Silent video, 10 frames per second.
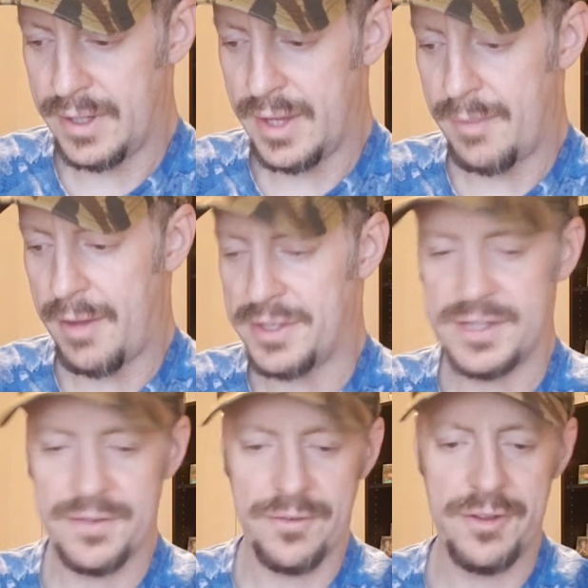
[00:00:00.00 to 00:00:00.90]
About does
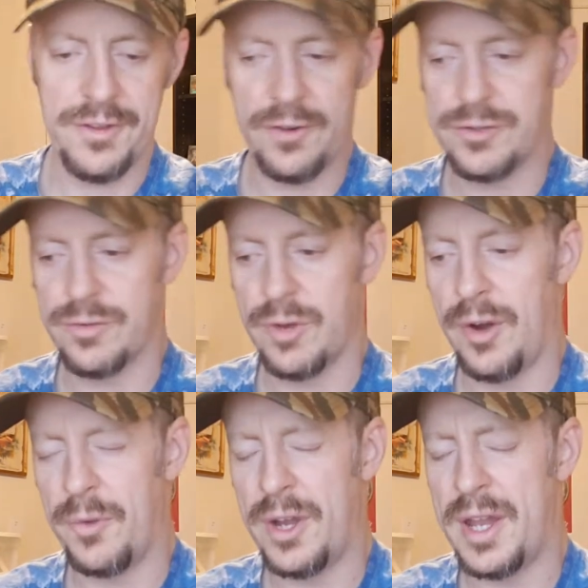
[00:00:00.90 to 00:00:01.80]
it for the first row.
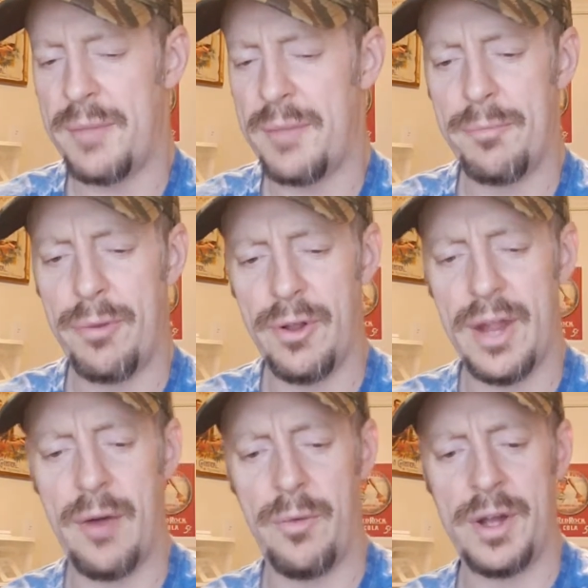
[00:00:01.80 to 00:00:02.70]
I'm going to pull
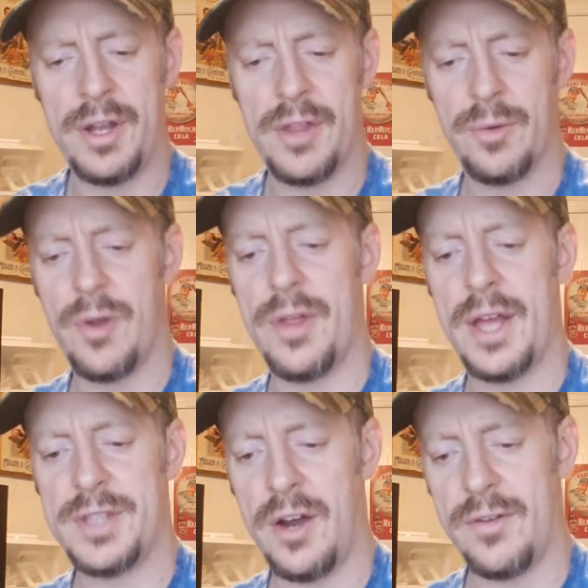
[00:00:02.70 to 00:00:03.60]
out one other row that I
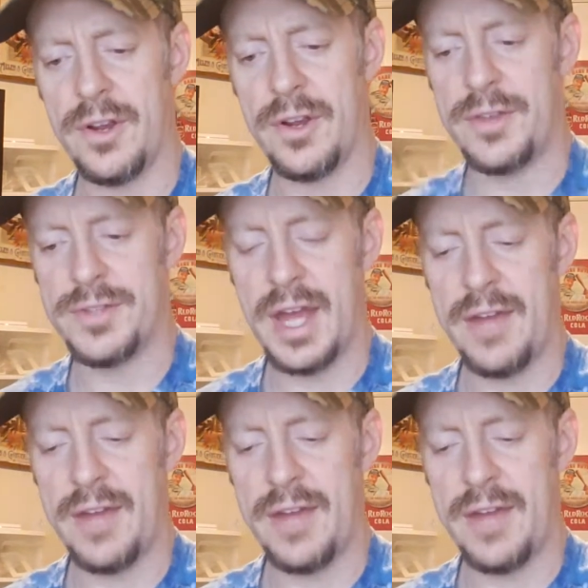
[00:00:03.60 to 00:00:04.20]
saw over here that's kind